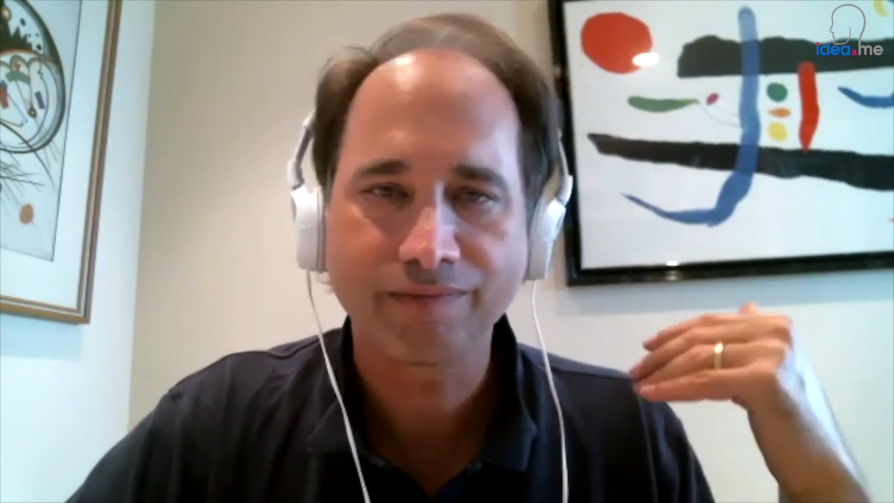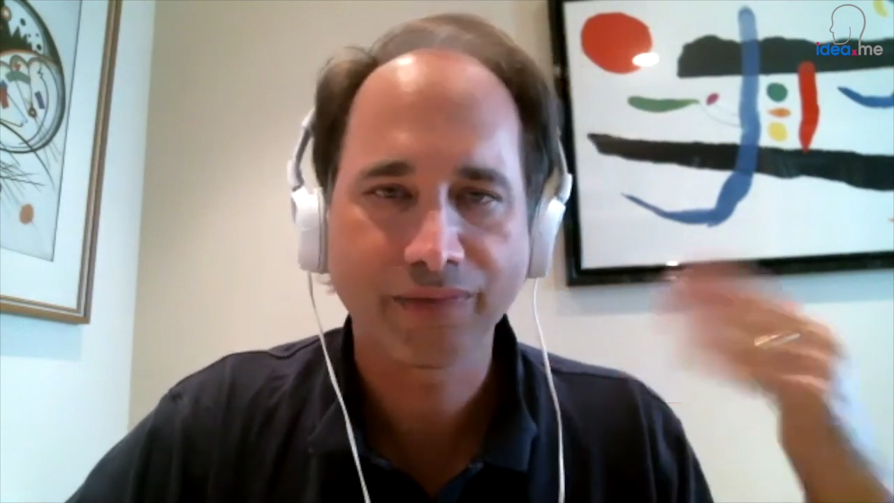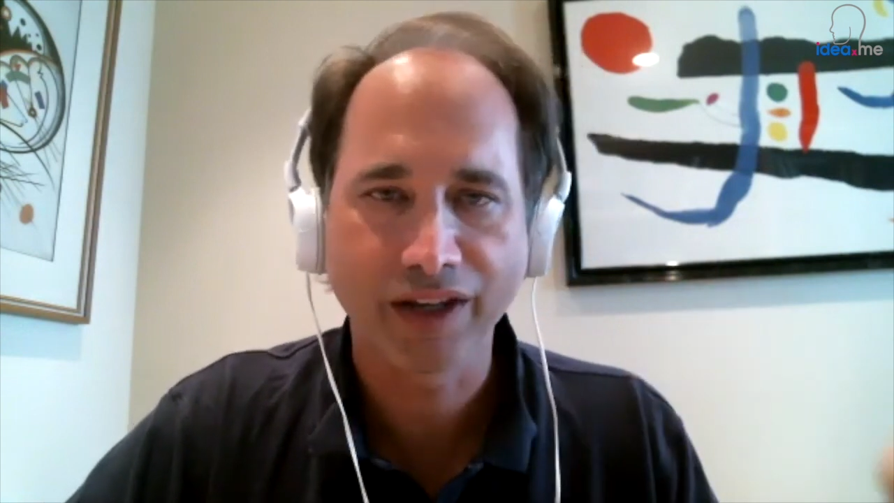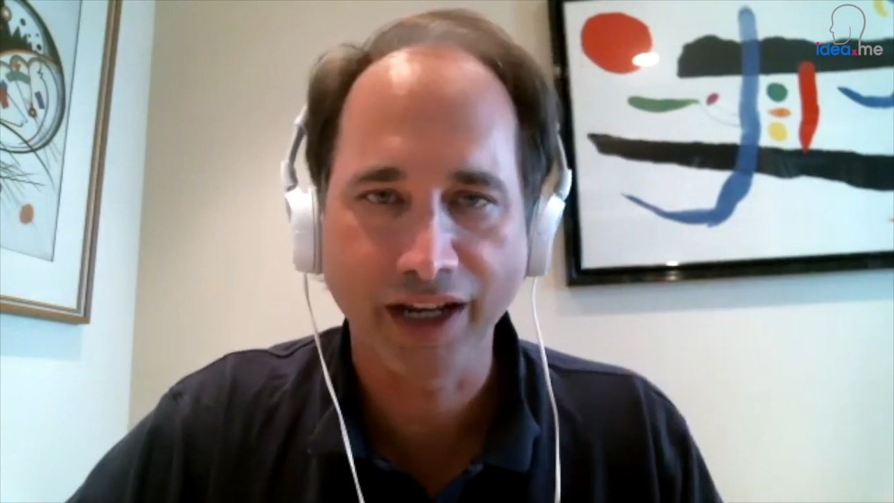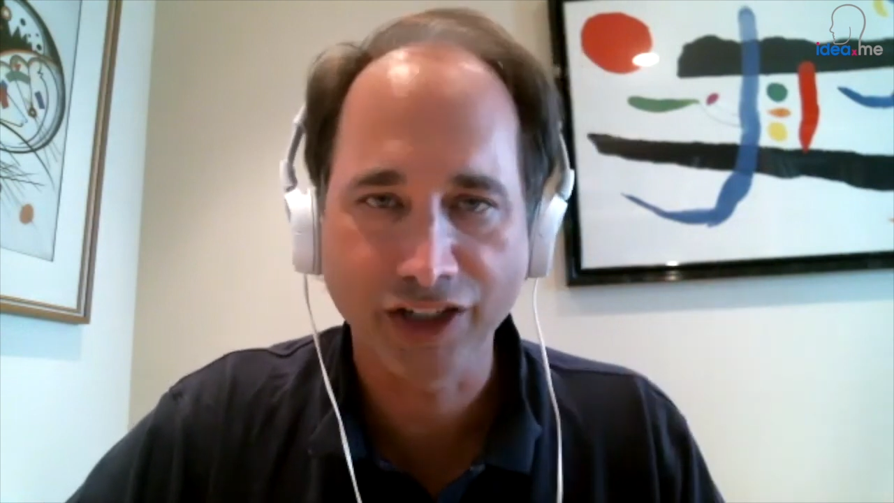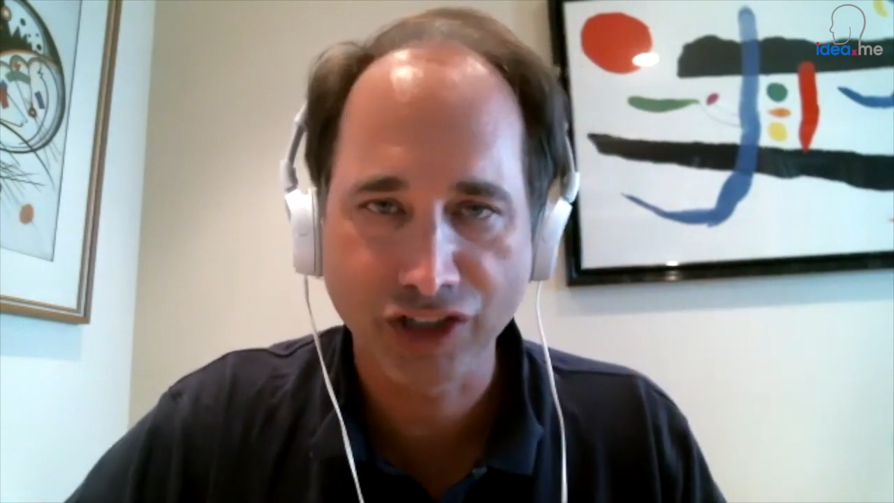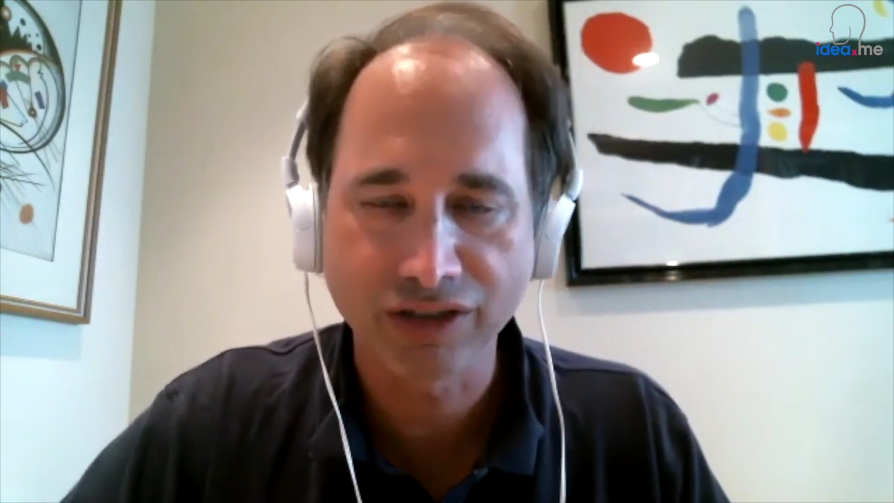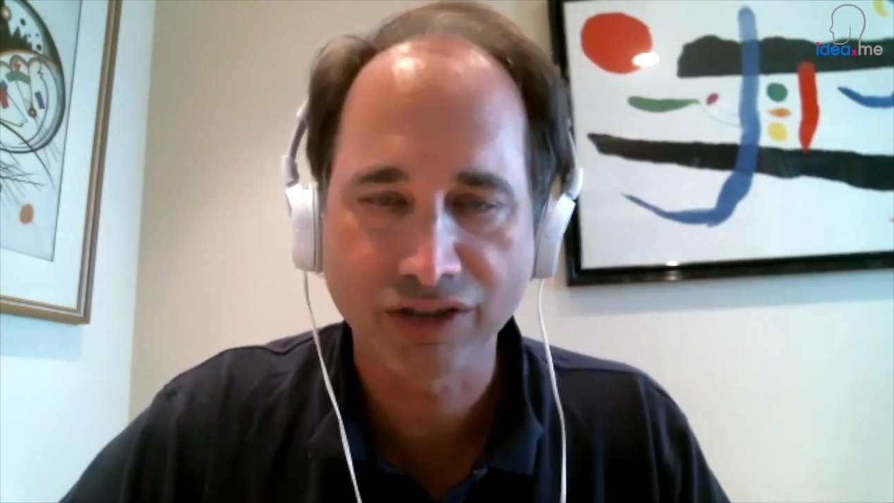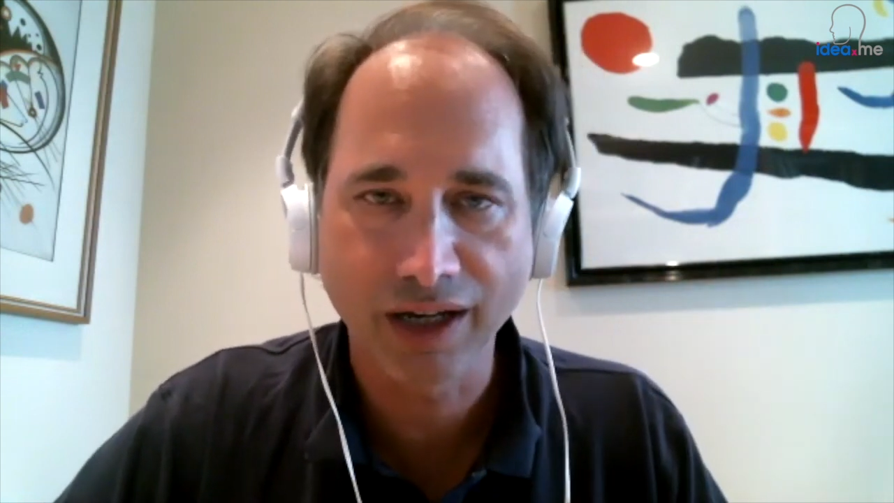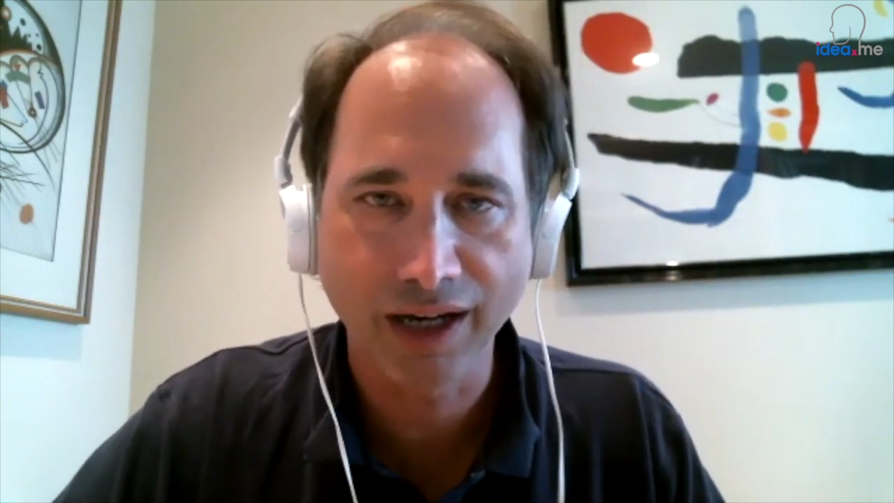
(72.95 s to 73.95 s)
the nation's
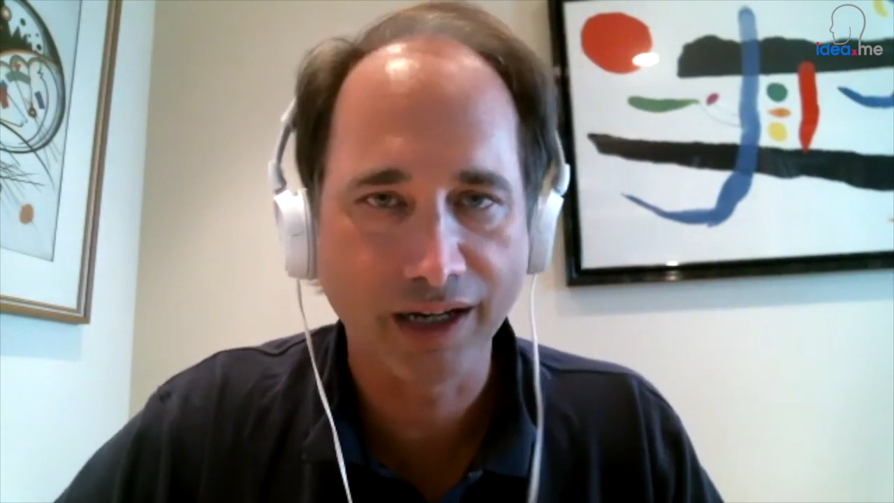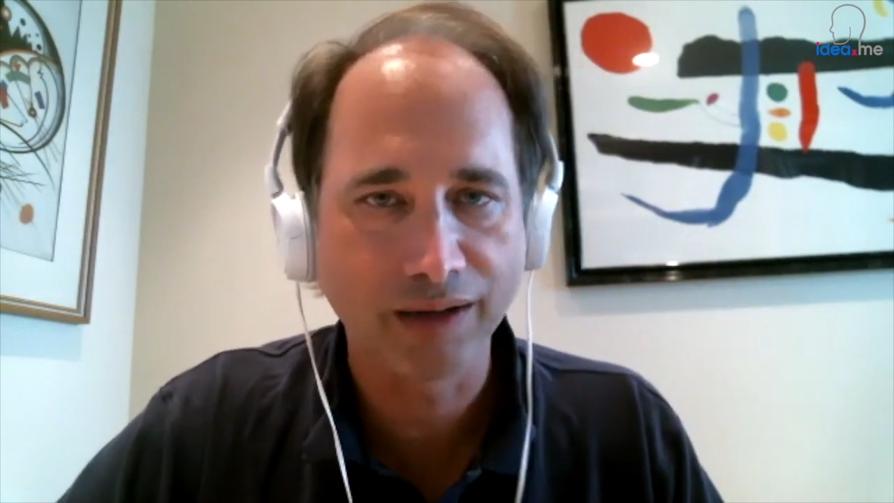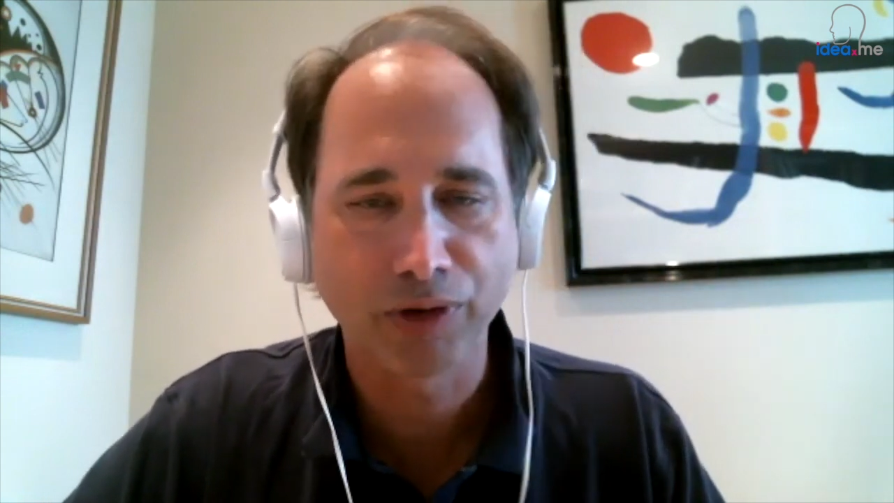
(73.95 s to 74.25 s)
uh,